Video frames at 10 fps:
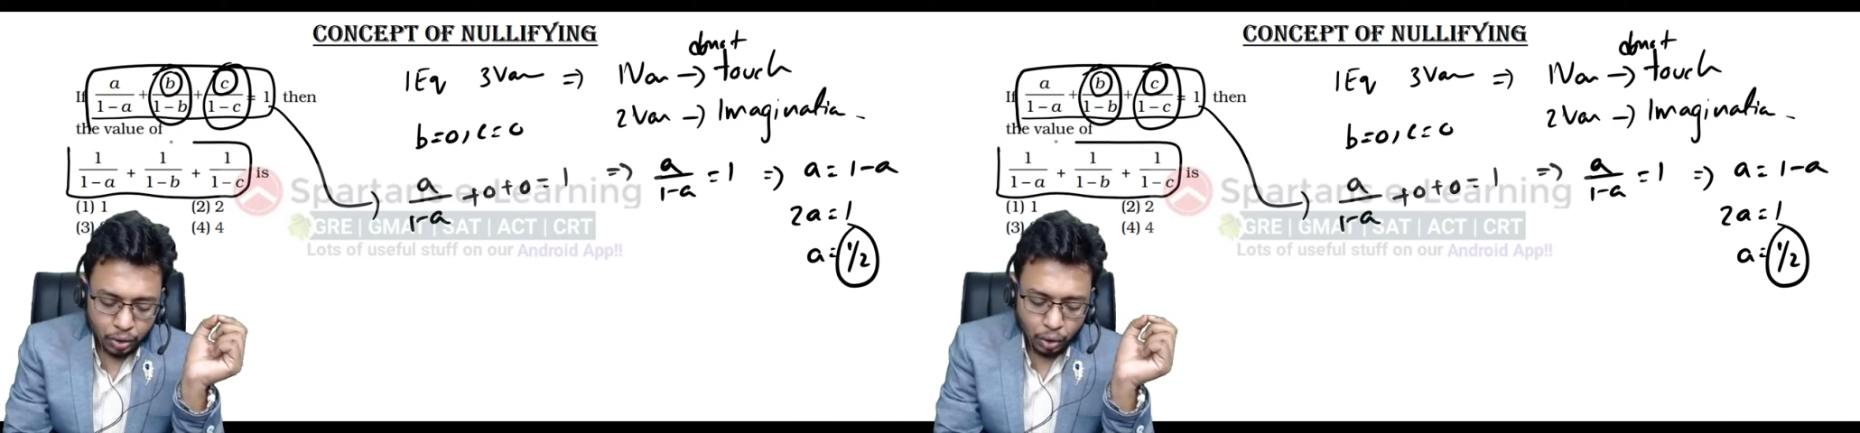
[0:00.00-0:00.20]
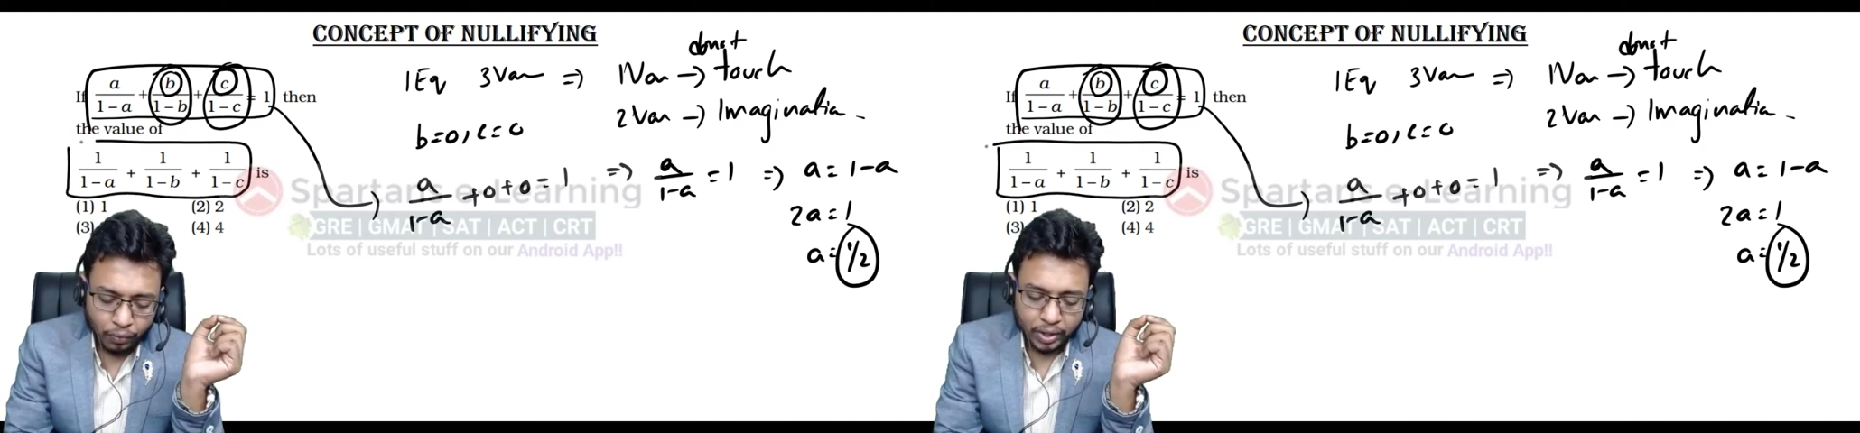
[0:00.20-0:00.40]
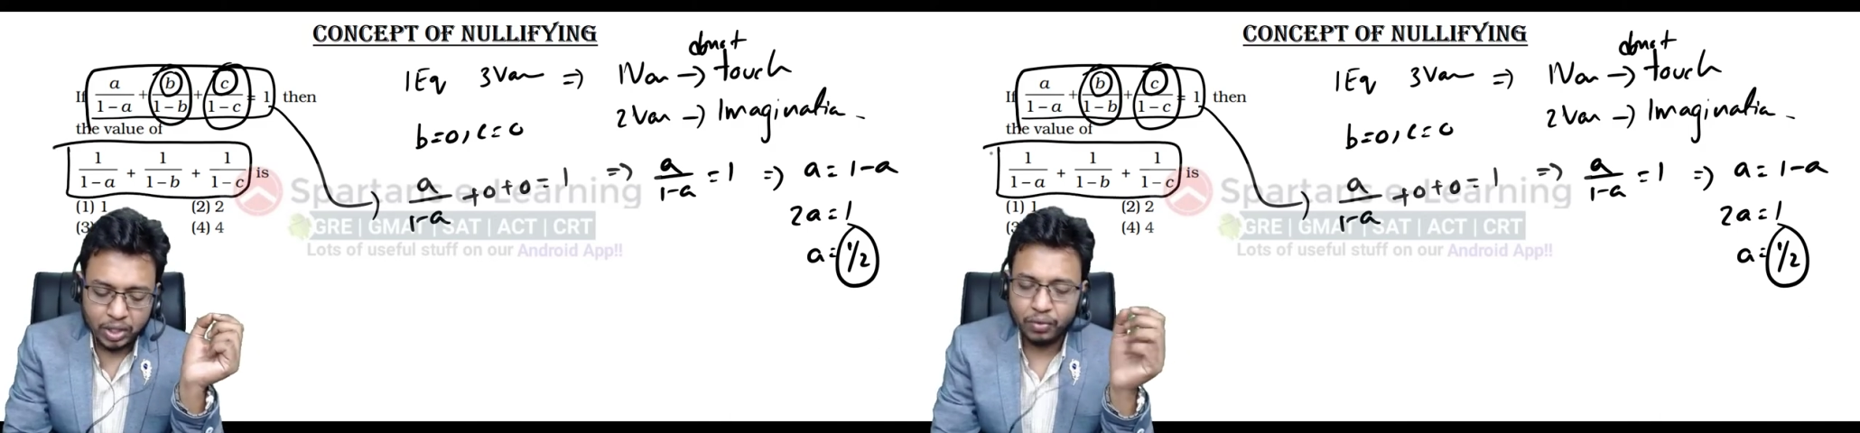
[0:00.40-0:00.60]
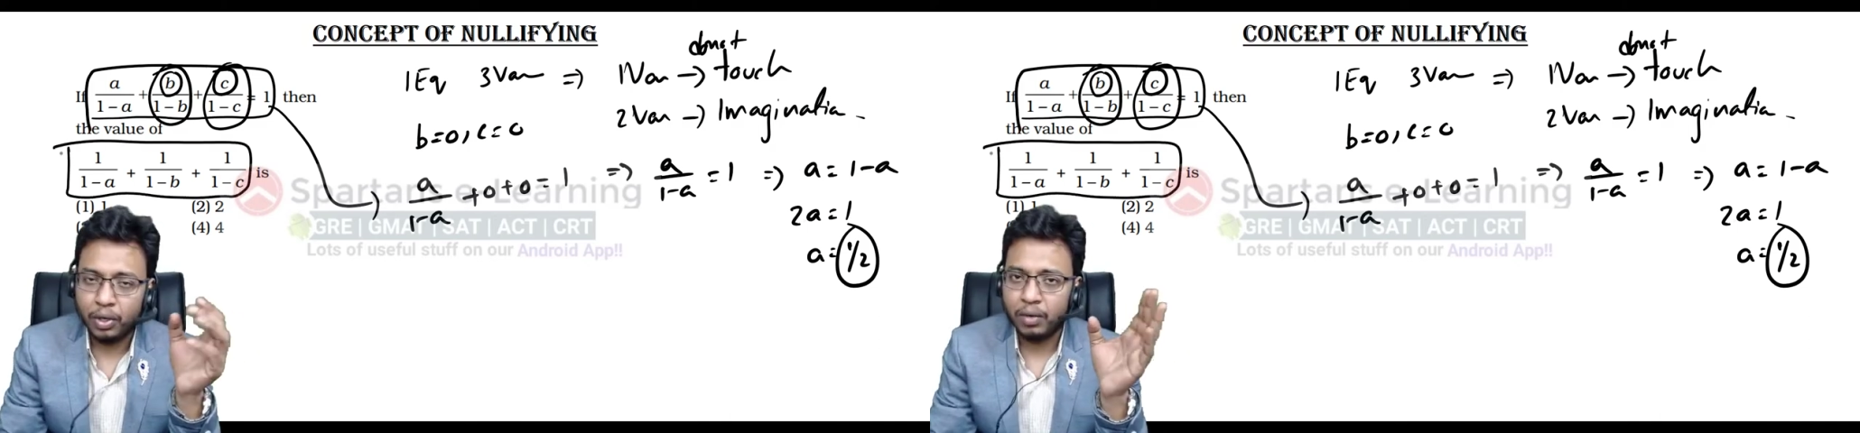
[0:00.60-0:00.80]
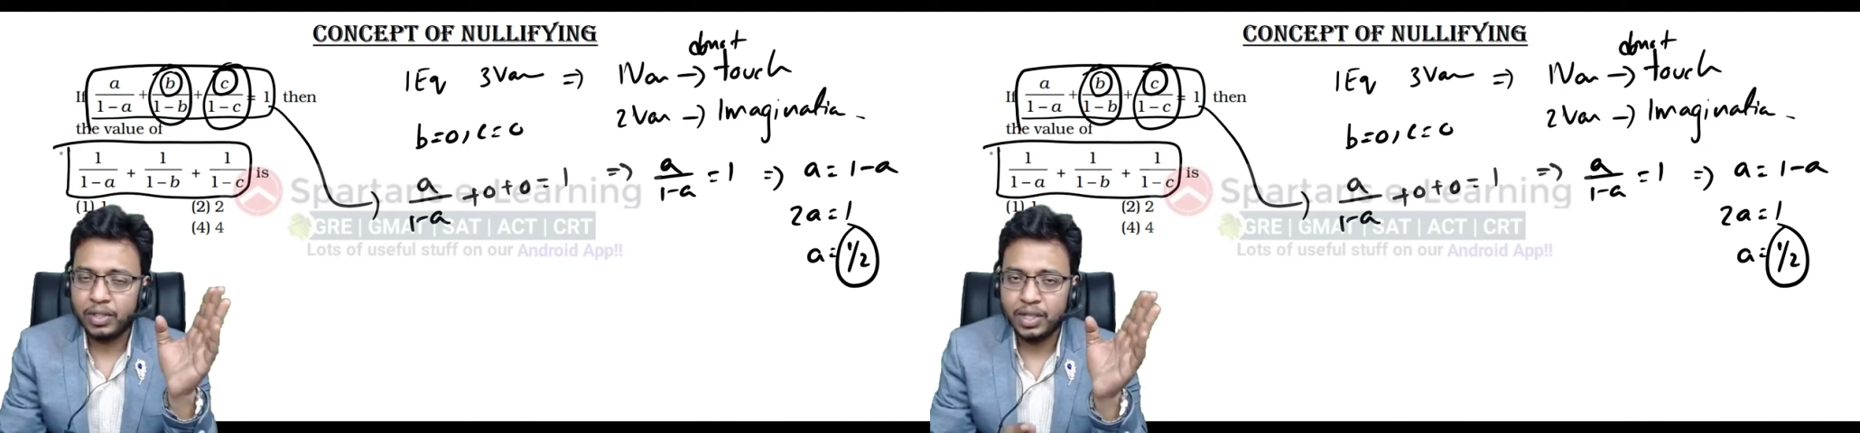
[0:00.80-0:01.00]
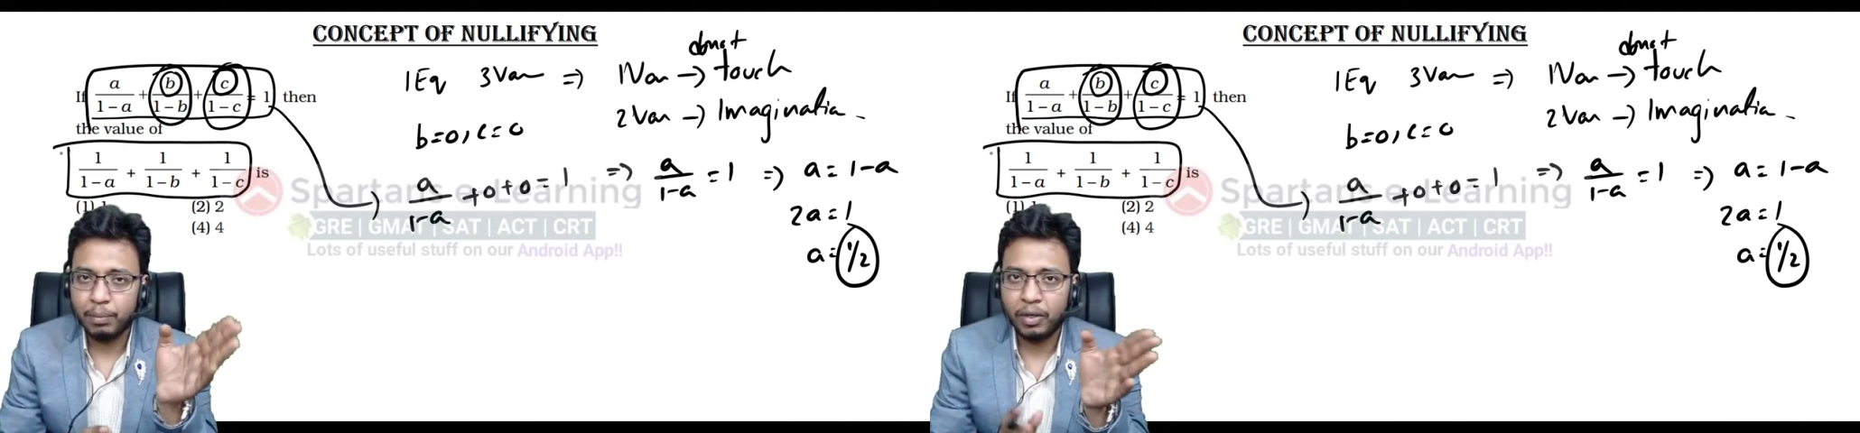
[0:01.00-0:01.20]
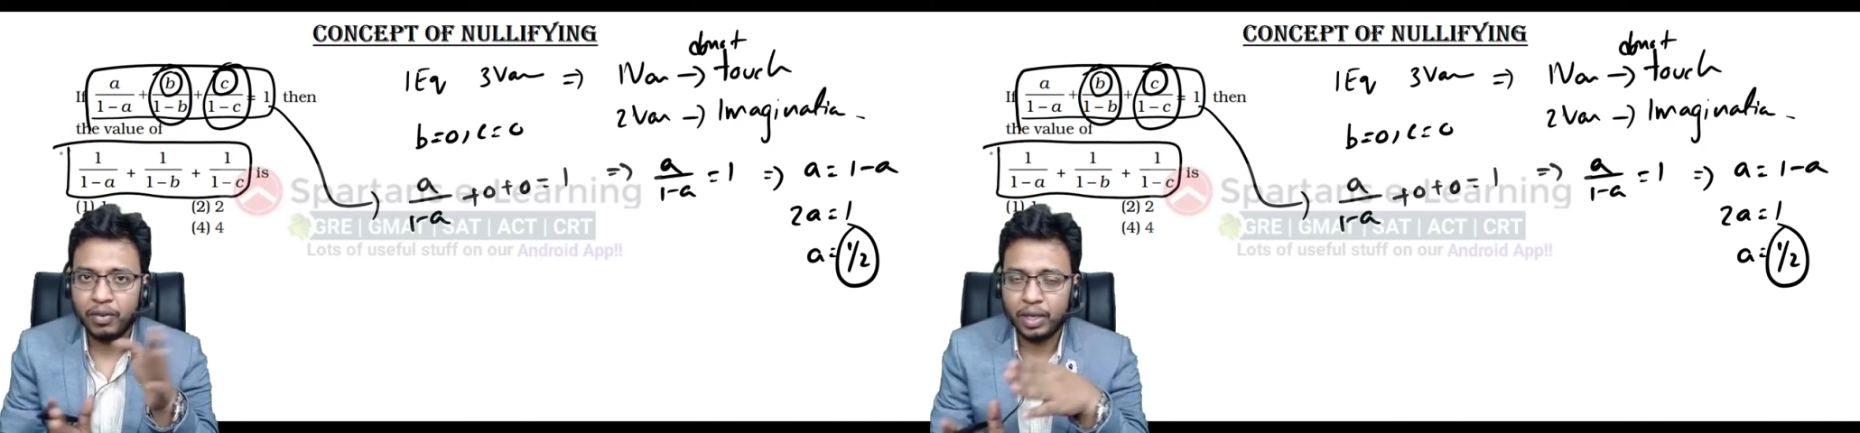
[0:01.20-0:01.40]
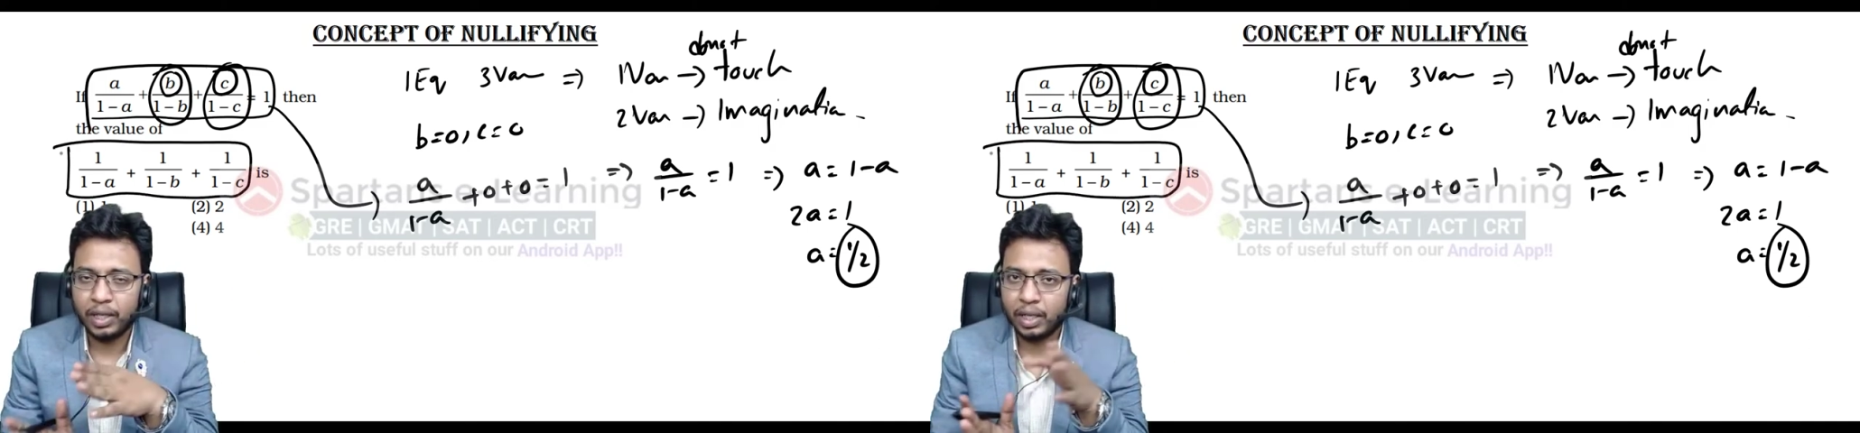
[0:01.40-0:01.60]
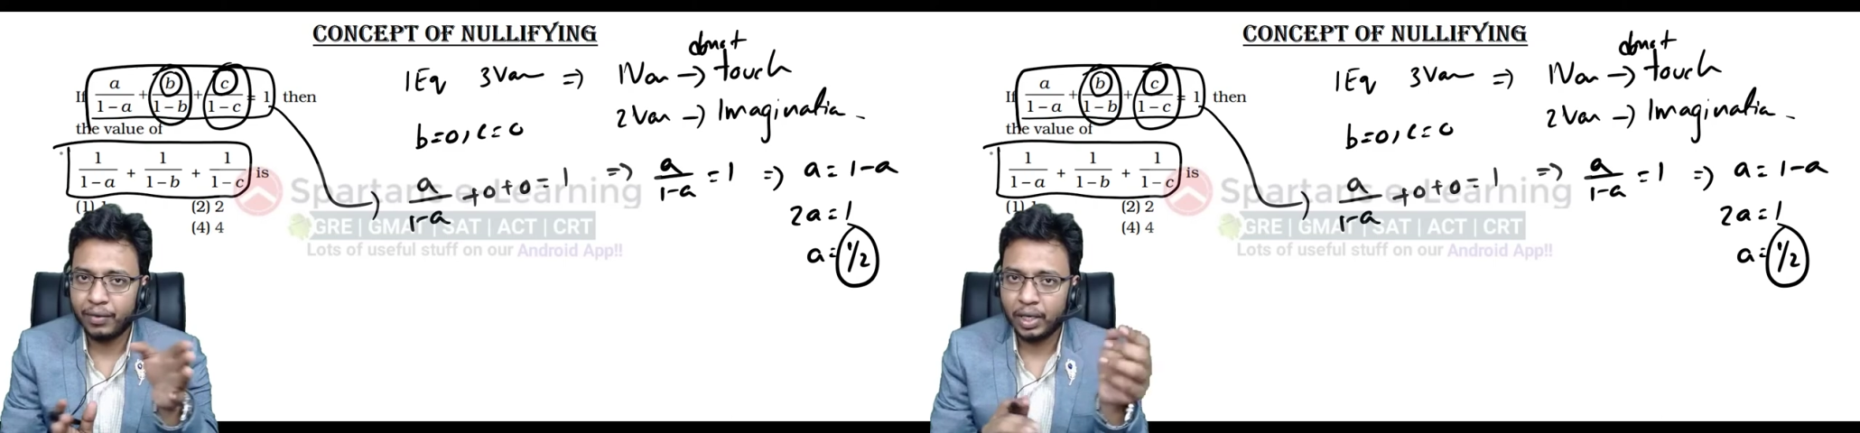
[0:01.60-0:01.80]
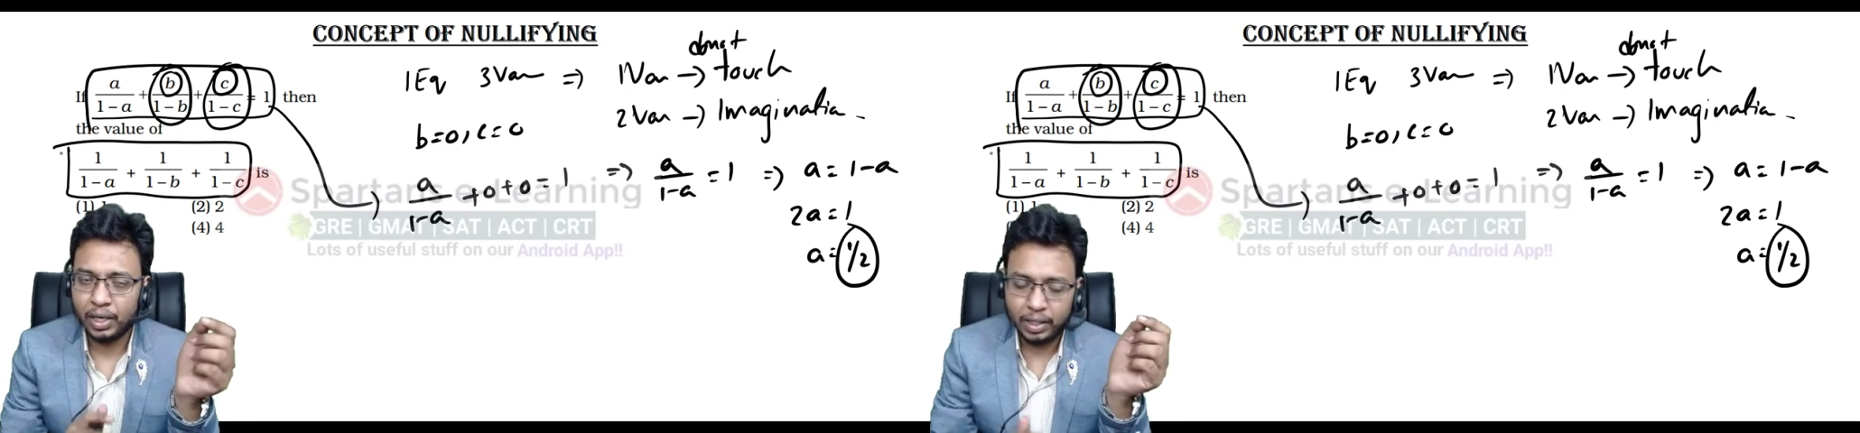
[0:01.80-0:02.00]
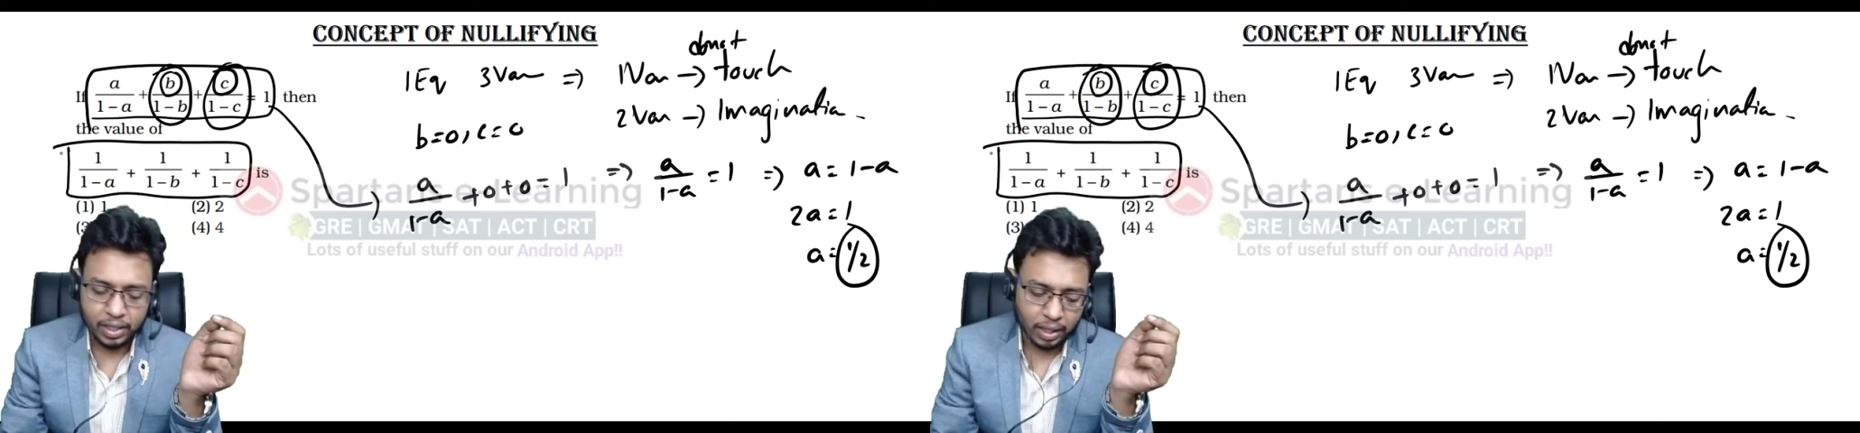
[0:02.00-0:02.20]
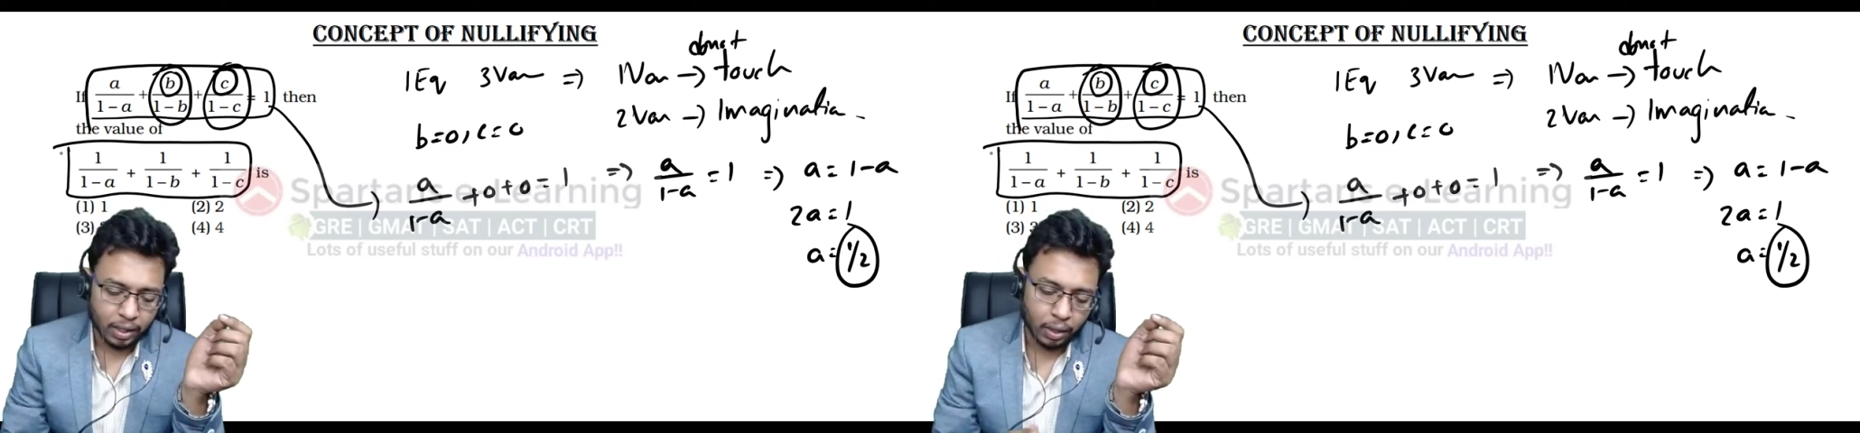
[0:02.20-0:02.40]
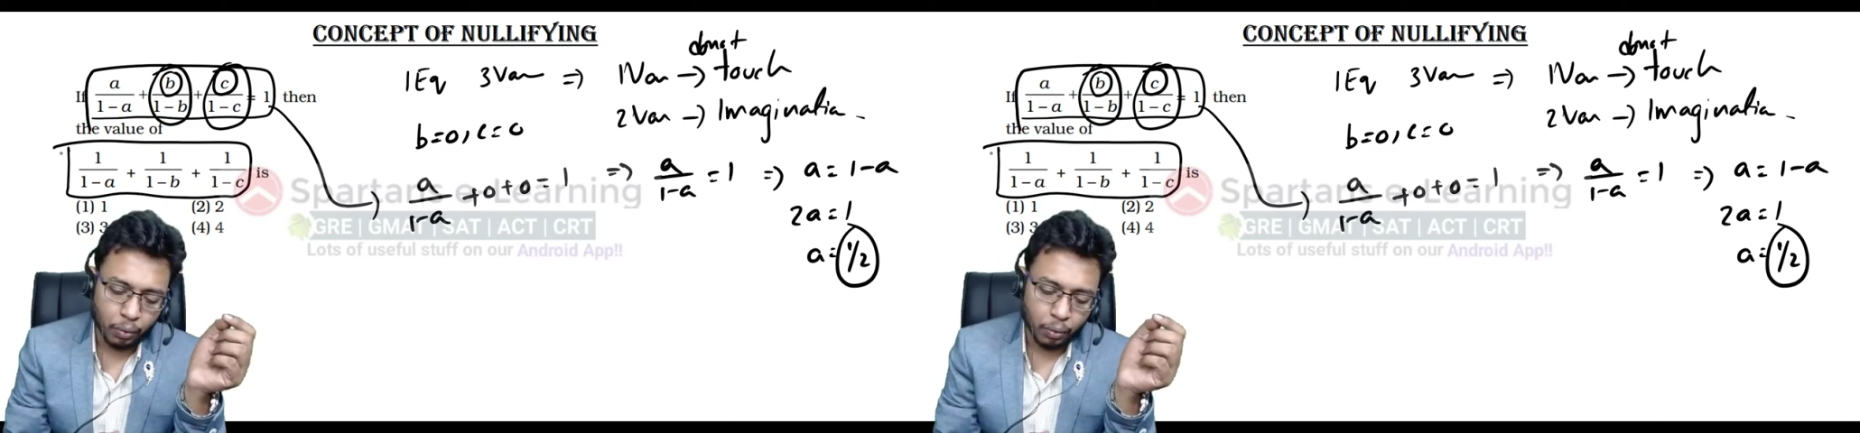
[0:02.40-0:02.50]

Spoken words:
So first of all, we simplified the given condition.